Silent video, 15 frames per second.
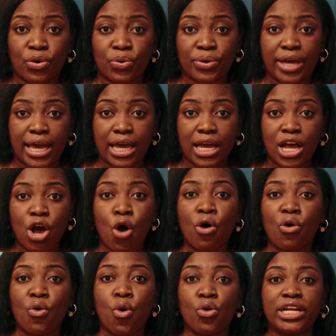Okay,
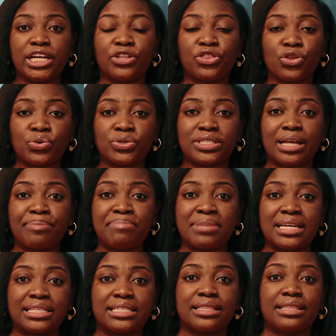only those that
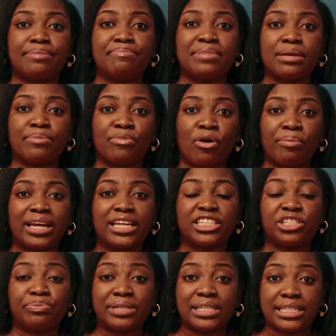meet the minimum
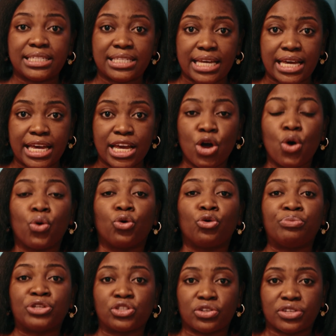eligibility
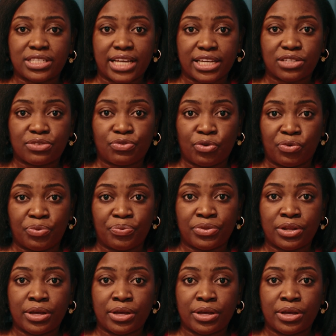will be successful.